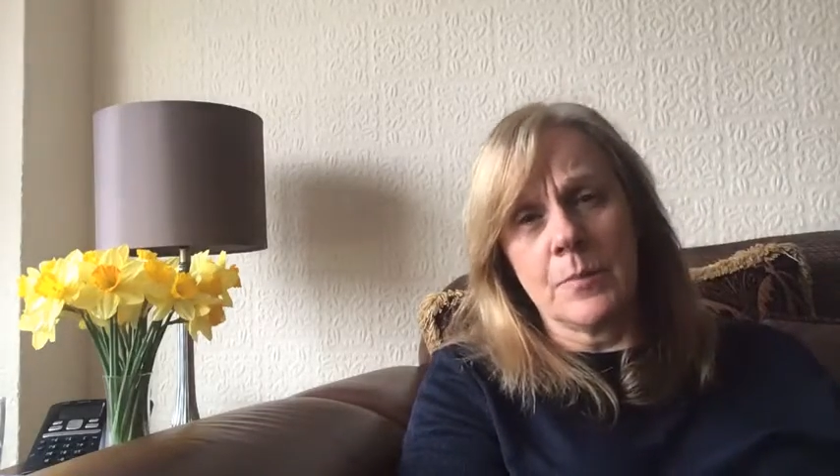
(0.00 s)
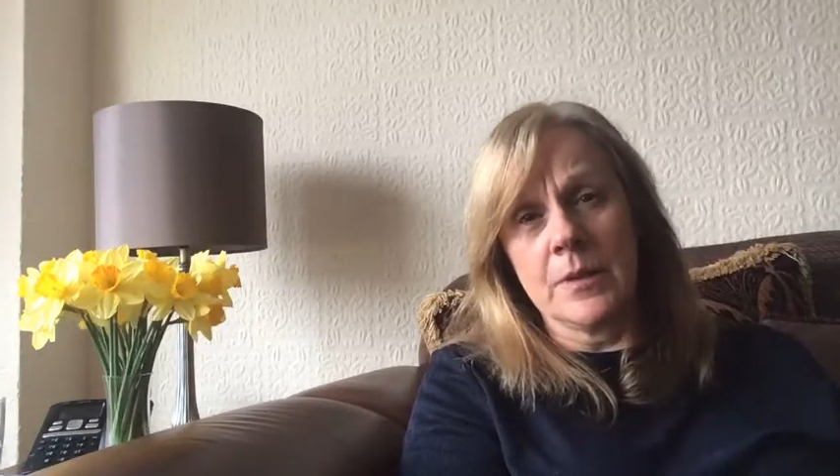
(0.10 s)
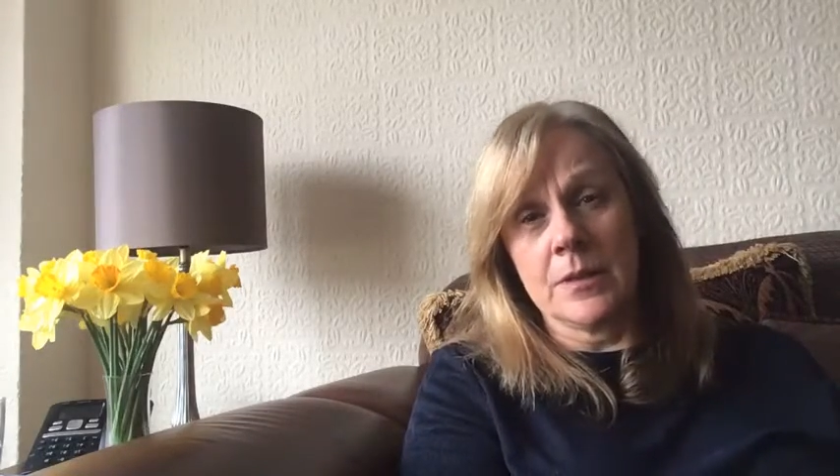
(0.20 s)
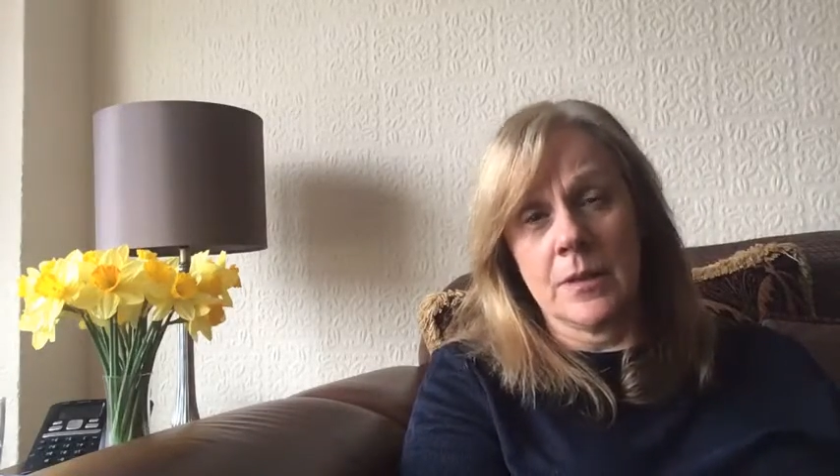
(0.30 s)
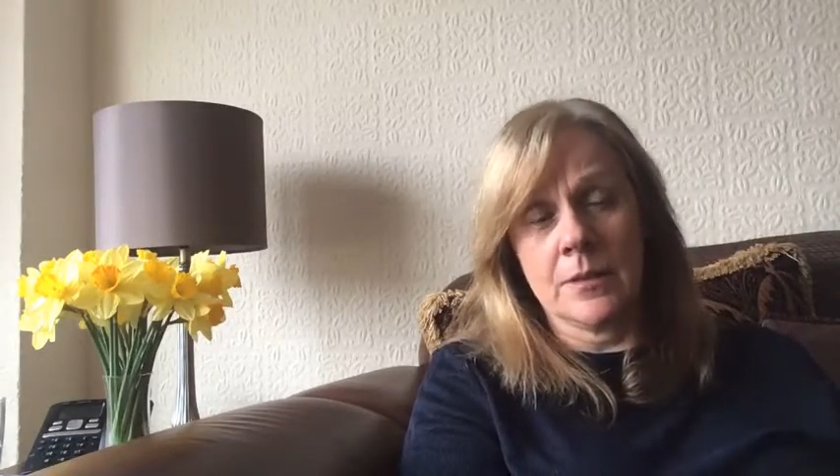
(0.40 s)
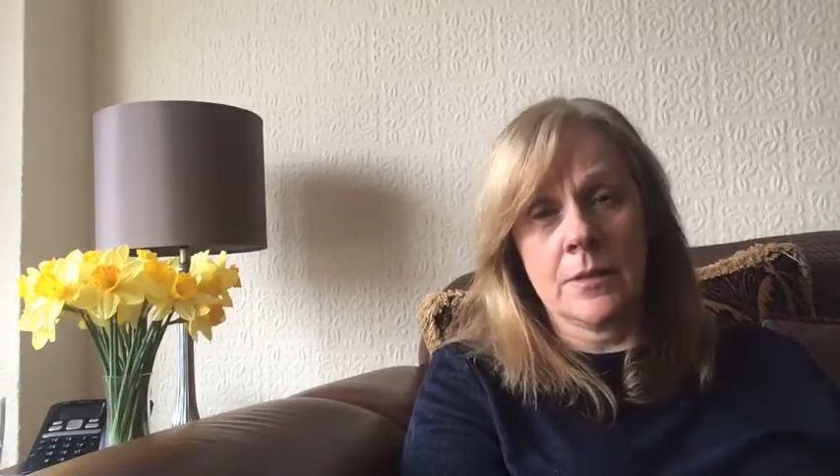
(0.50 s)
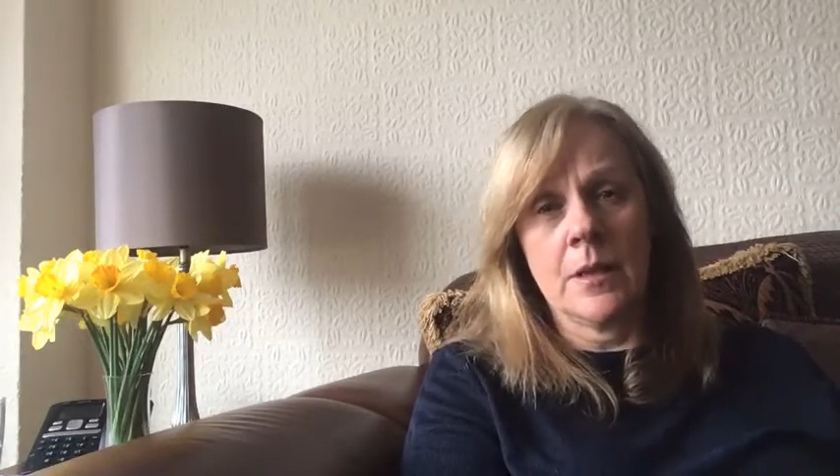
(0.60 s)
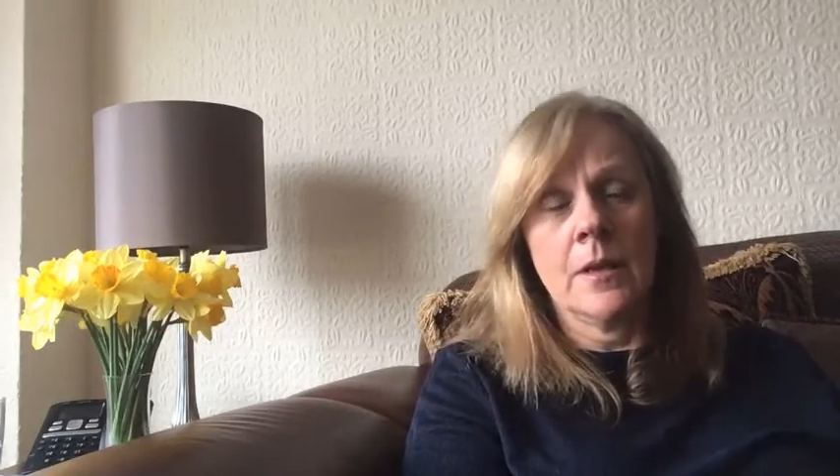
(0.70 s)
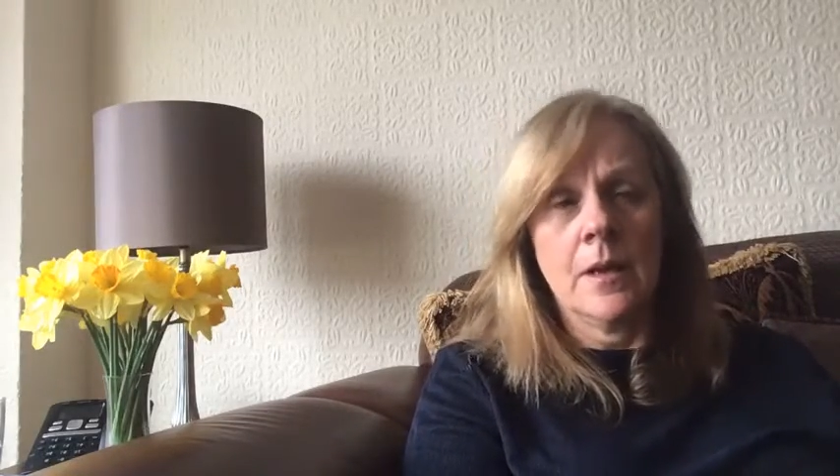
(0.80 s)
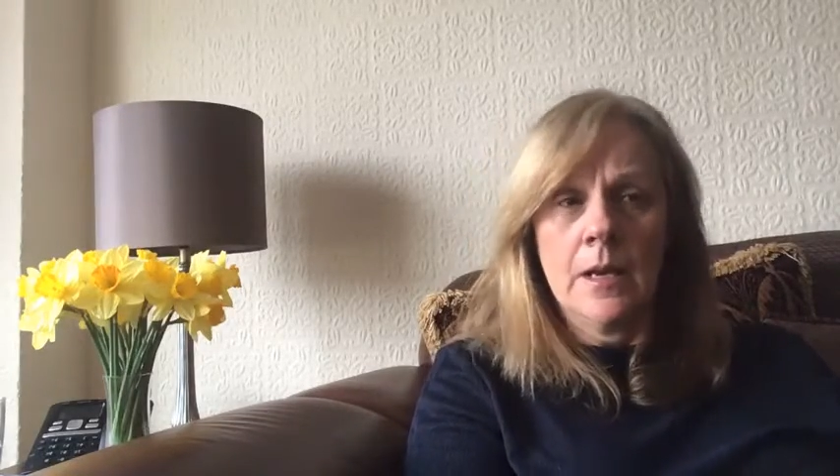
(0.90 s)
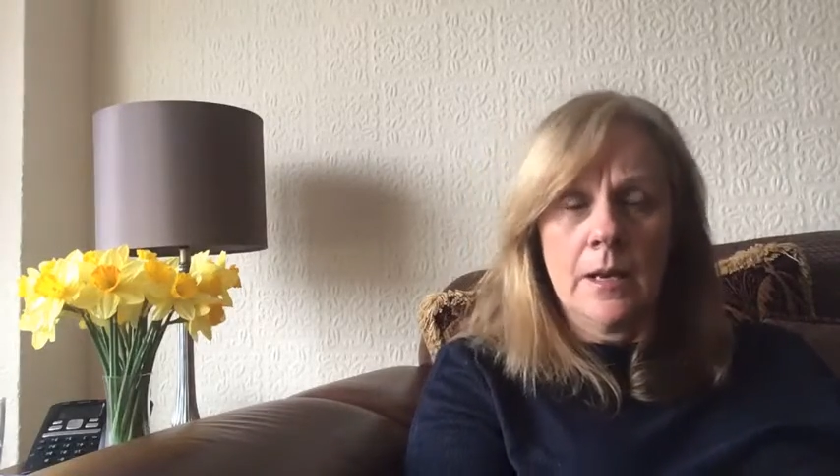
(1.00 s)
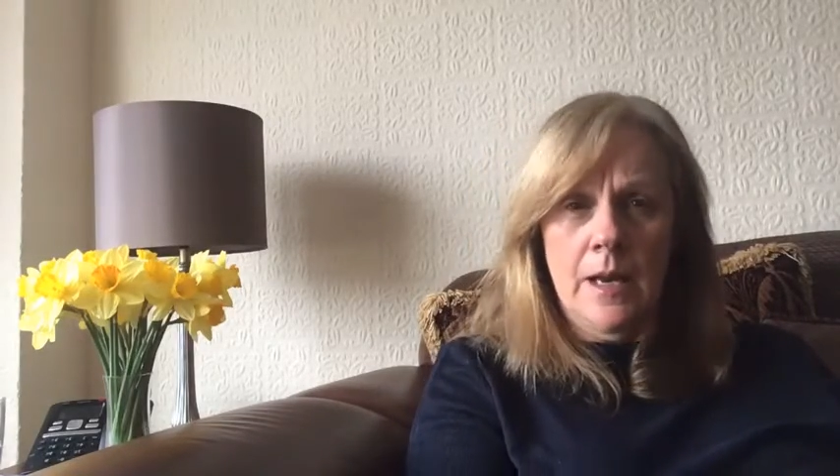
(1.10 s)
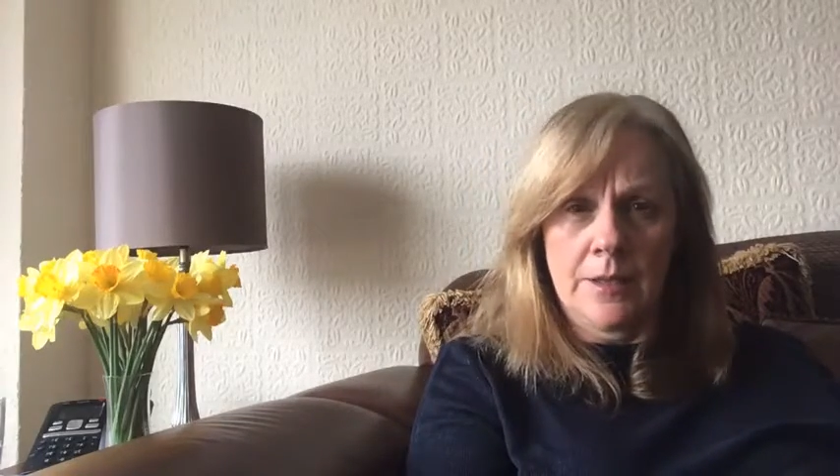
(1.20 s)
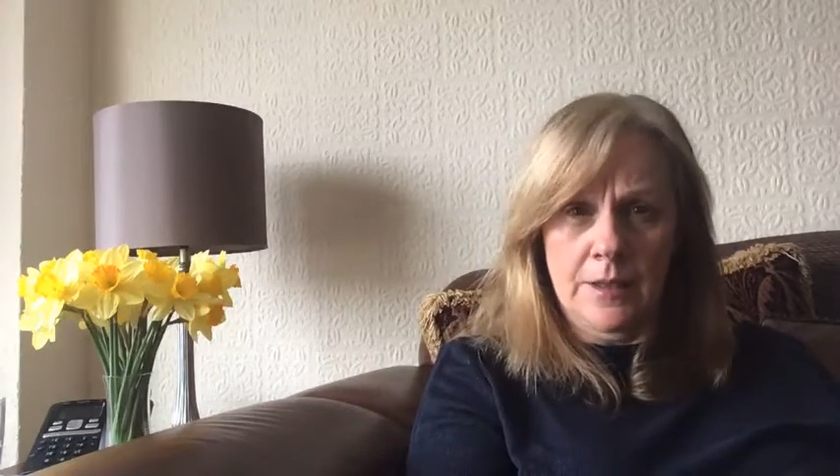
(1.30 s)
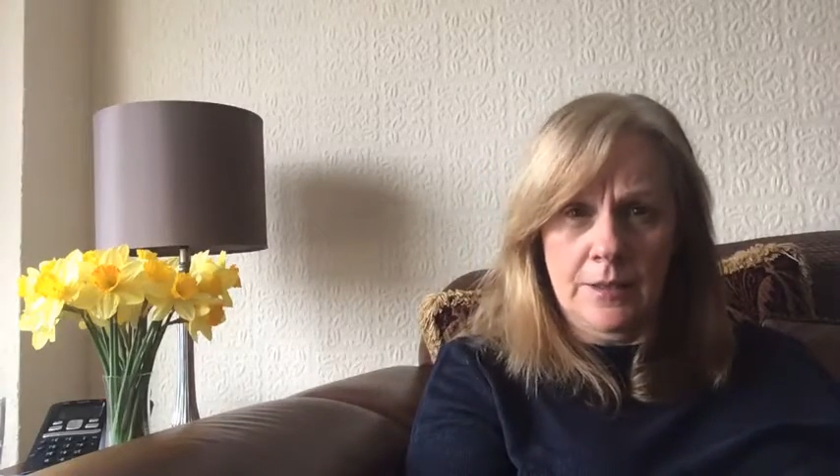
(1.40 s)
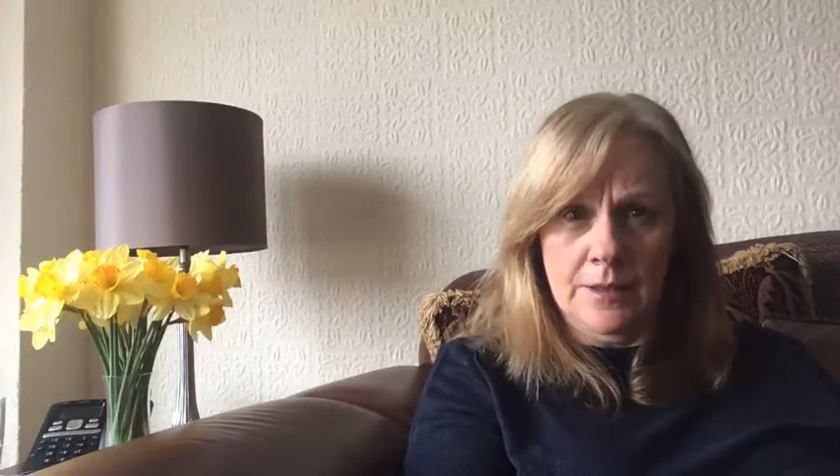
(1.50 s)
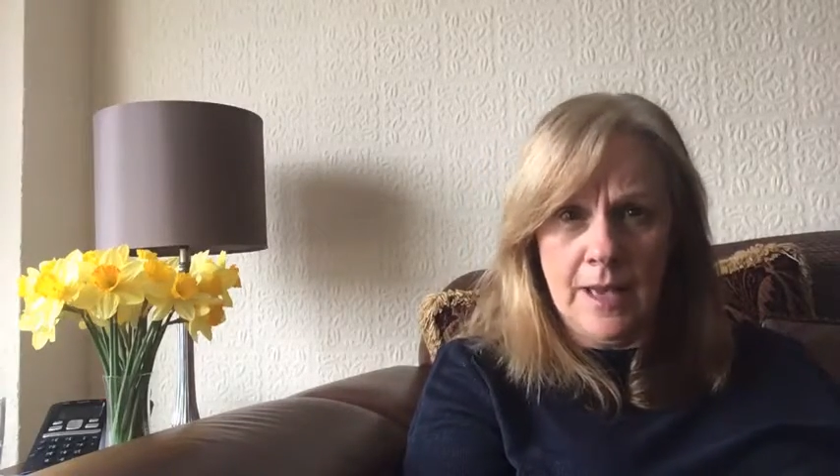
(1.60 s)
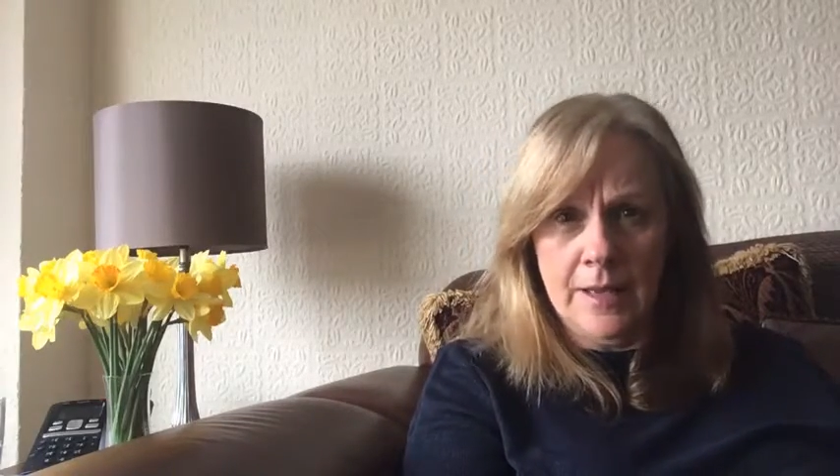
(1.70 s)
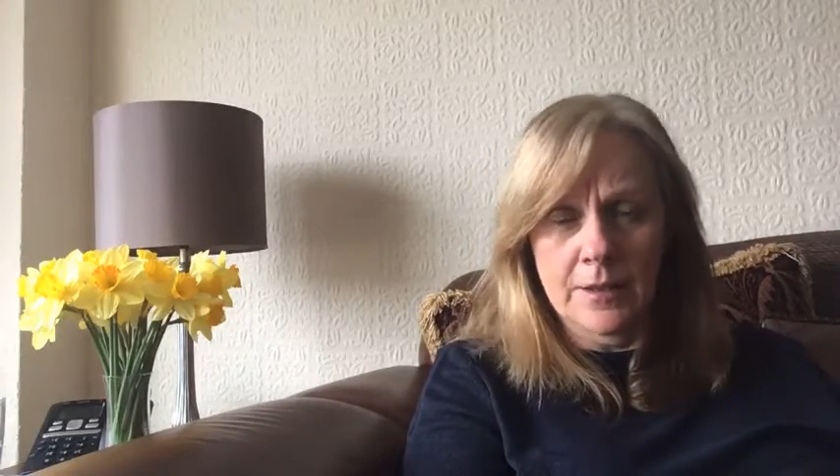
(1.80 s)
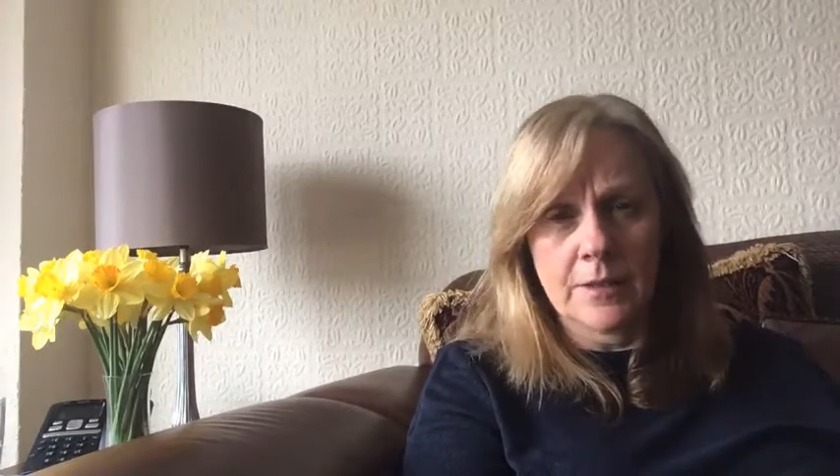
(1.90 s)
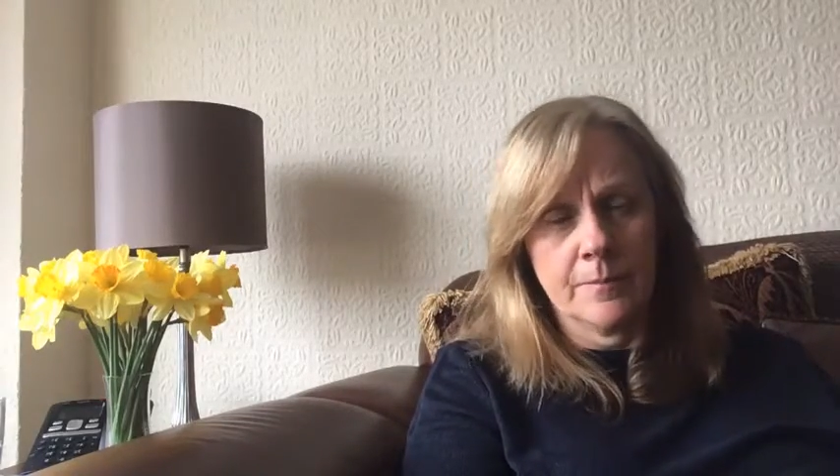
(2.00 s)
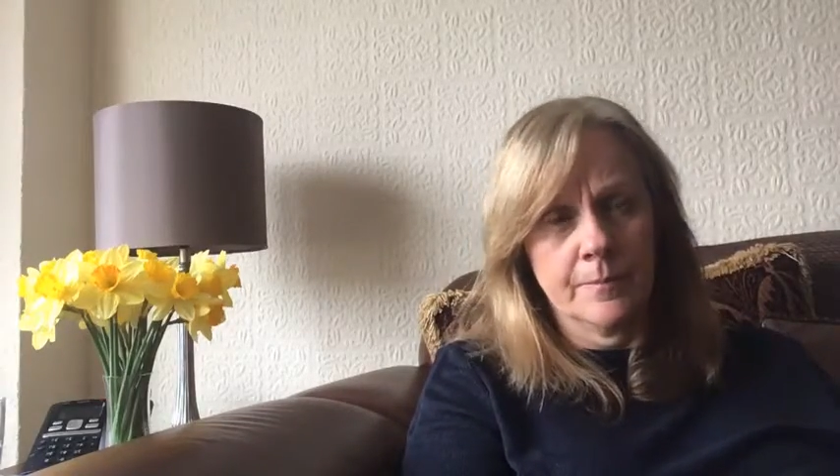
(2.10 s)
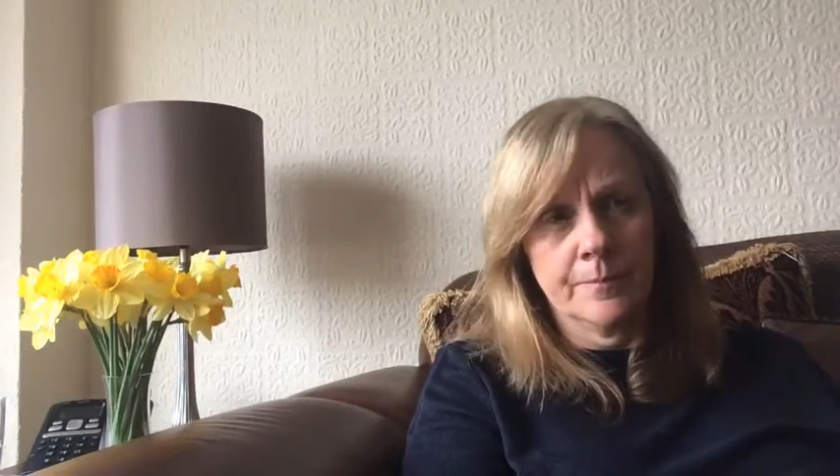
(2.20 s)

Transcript: business a success.